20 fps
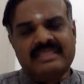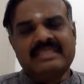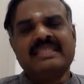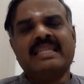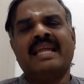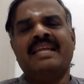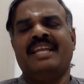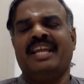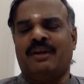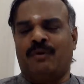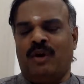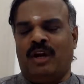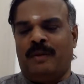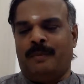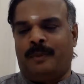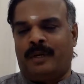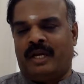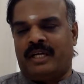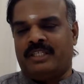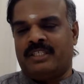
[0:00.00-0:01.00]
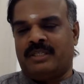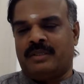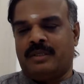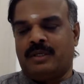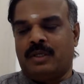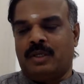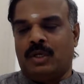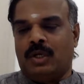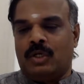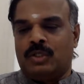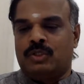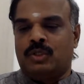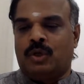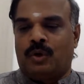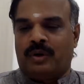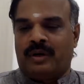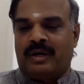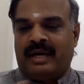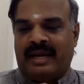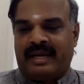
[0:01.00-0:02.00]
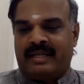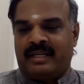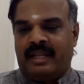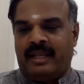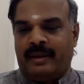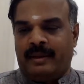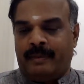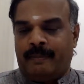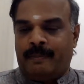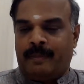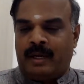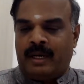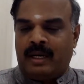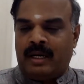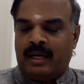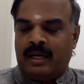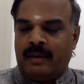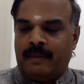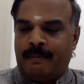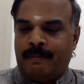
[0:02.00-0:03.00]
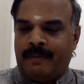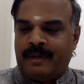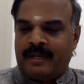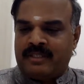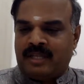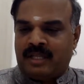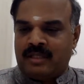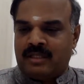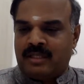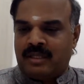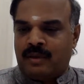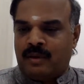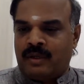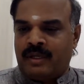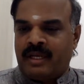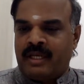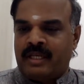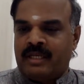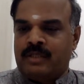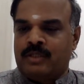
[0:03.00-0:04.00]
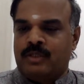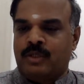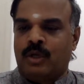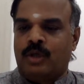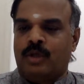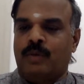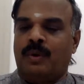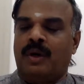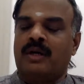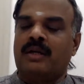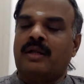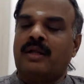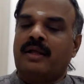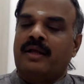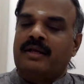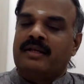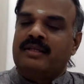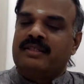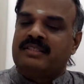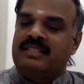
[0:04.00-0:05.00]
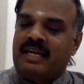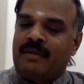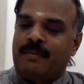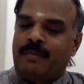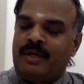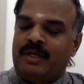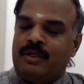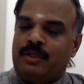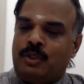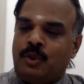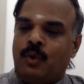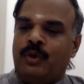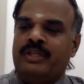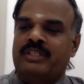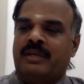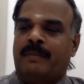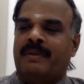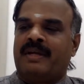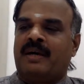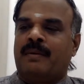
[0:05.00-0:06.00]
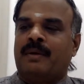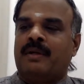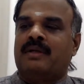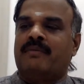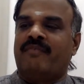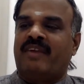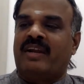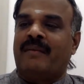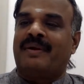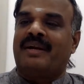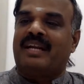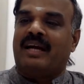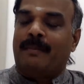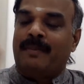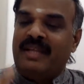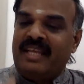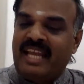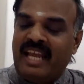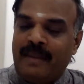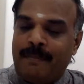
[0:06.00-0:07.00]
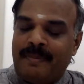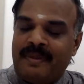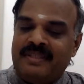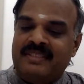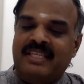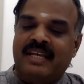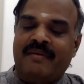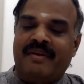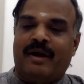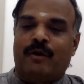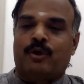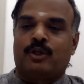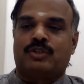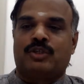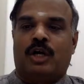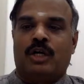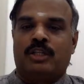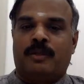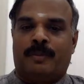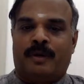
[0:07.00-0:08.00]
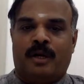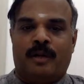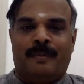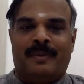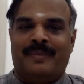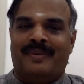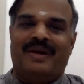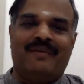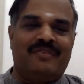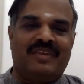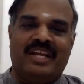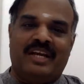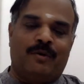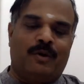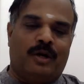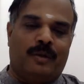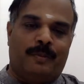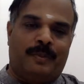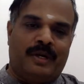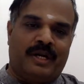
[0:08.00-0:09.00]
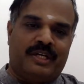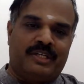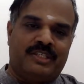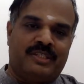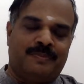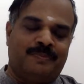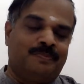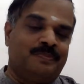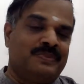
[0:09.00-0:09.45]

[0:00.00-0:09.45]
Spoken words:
Equivalent production. So correctly, Prasant, okay, told what segment 2 is applicable. Whenever WAP is there, we have to solve the problem by way of equivalent production.